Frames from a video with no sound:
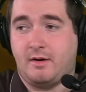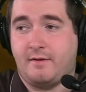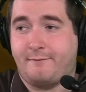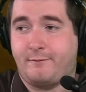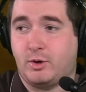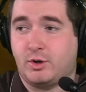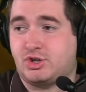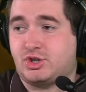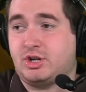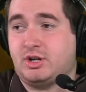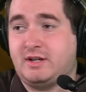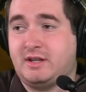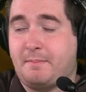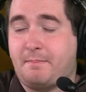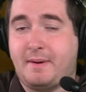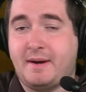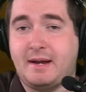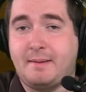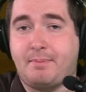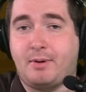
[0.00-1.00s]
unfortunately, the
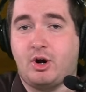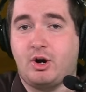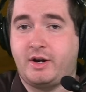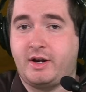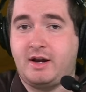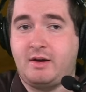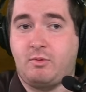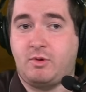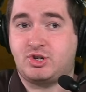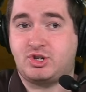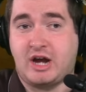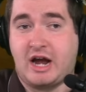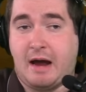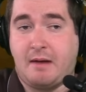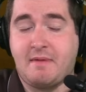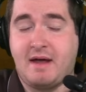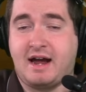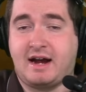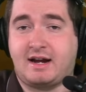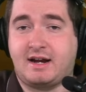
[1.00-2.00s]
pity party, which
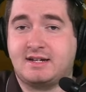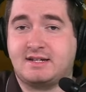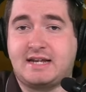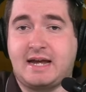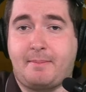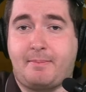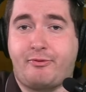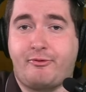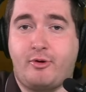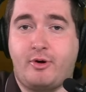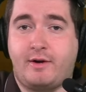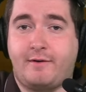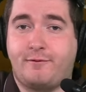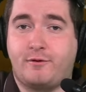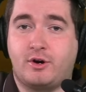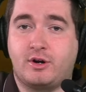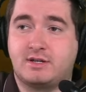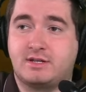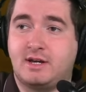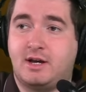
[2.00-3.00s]
I'm not going to stop throwing
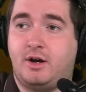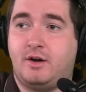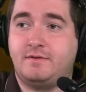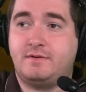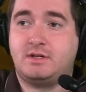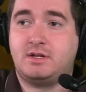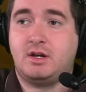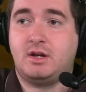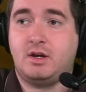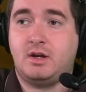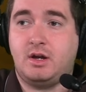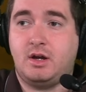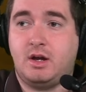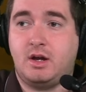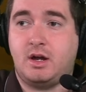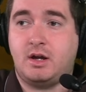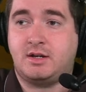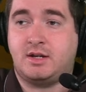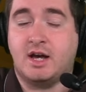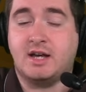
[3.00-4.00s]
for ourselves,
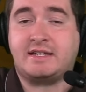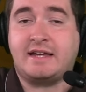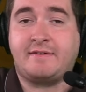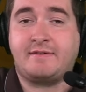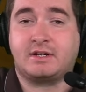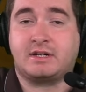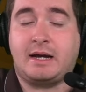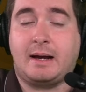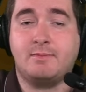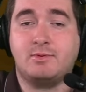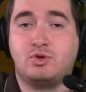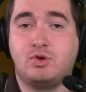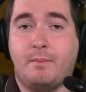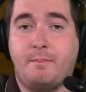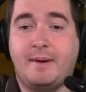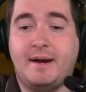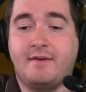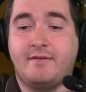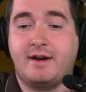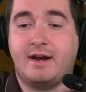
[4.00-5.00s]
does have to come to a
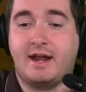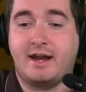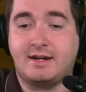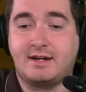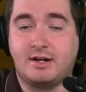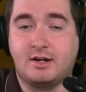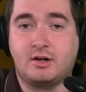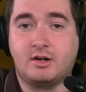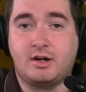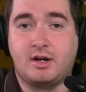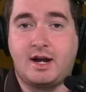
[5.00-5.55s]
bit of an end here.